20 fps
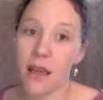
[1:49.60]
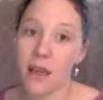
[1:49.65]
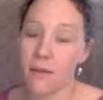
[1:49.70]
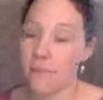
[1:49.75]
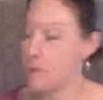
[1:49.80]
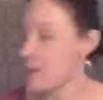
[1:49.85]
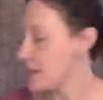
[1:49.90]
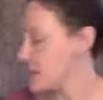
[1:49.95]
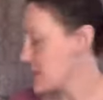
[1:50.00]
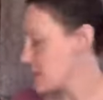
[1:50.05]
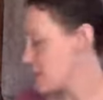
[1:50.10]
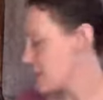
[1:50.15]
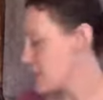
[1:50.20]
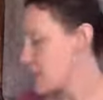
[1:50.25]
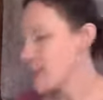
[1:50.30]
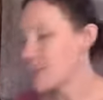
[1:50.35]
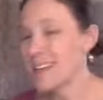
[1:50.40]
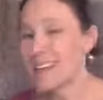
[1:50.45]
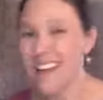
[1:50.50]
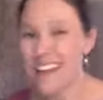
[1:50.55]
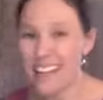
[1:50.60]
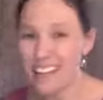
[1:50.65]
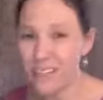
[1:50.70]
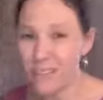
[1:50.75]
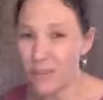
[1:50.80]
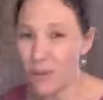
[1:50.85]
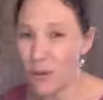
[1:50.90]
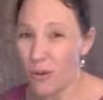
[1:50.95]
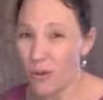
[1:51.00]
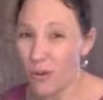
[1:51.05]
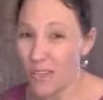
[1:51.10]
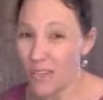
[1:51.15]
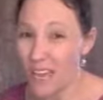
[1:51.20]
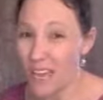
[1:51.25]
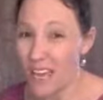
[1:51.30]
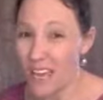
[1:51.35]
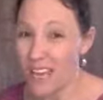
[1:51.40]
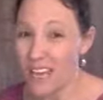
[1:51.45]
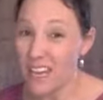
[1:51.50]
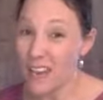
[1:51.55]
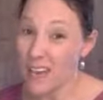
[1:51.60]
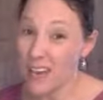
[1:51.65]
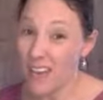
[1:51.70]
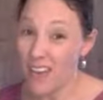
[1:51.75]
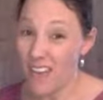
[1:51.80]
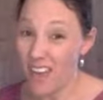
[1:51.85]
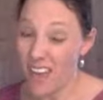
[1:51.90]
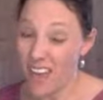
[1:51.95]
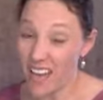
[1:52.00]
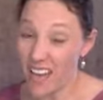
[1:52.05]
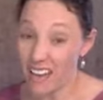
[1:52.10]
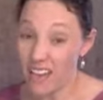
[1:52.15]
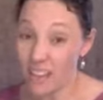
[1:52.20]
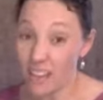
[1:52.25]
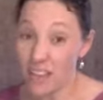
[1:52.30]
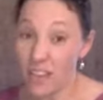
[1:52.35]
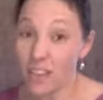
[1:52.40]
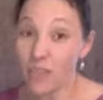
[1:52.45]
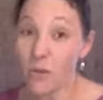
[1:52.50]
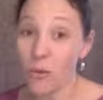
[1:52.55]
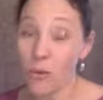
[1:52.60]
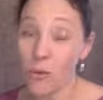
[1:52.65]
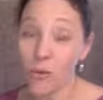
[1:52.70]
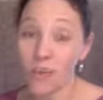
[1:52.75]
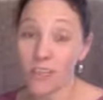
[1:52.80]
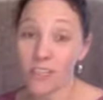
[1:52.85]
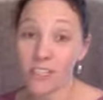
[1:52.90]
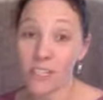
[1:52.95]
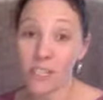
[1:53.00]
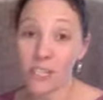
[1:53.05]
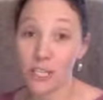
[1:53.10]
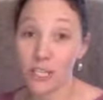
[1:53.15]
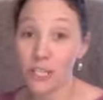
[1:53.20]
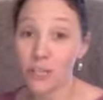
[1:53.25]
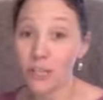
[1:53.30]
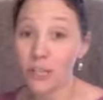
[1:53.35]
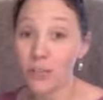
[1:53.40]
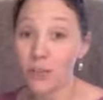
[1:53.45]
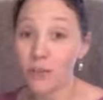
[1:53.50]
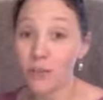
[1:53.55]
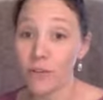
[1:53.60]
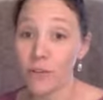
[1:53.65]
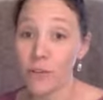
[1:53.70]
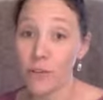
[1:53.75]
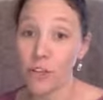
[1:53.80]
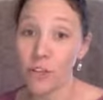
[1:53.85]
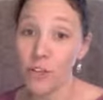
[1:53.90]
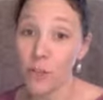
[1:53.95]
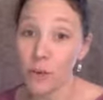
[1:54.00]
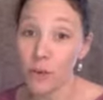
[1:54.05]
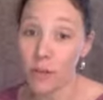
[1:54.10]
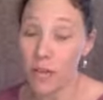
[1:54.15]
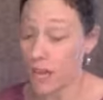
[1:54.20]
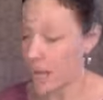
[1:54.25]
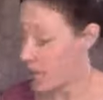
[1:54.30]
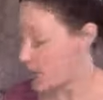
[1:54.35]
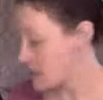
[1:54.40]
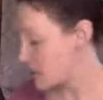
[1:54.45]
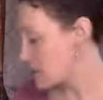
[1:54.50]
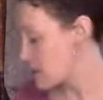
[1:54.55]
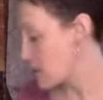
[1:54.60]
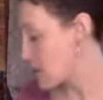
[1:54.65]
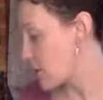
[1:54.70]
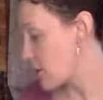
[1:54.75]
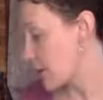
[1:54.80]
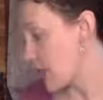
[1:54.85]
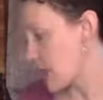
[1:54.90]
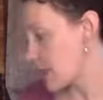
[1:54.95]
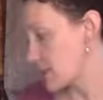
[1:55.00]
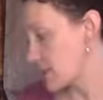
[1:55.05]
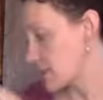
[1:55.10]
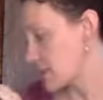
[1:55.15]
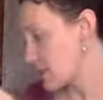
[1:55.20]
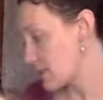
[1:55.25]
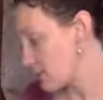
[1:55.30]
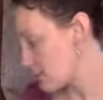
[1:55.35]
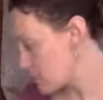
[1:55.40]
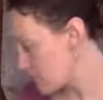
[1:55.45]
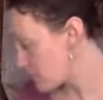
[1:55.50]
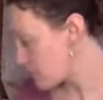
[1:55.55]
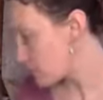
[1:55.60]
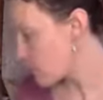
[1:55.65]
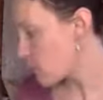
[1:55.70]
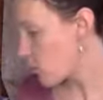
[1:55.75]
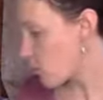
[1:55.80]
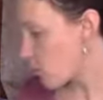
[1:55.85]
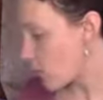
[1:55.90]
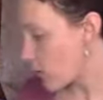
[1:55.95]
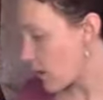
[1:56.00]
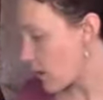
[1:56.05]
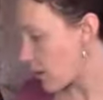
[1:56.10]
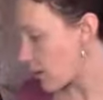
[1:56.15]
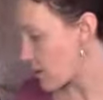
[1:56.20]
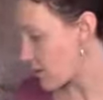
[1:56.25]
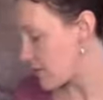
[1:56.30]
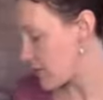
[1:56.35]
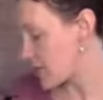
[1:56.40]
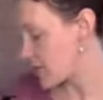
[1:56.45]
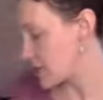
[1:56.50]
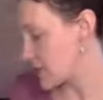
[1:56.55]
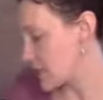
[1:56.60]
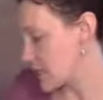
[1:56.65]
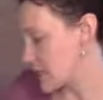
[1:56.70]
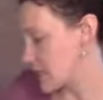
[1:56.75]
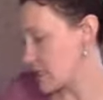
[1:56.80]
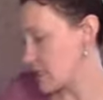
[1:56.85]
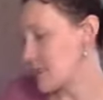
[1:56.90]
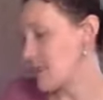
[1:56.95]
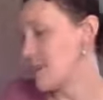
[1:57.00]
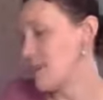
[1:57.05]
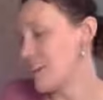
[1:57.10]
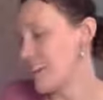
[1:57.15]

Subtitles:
This is kind of the old kit. I've added in the oils that are new for the new kit. So that's what all of this is.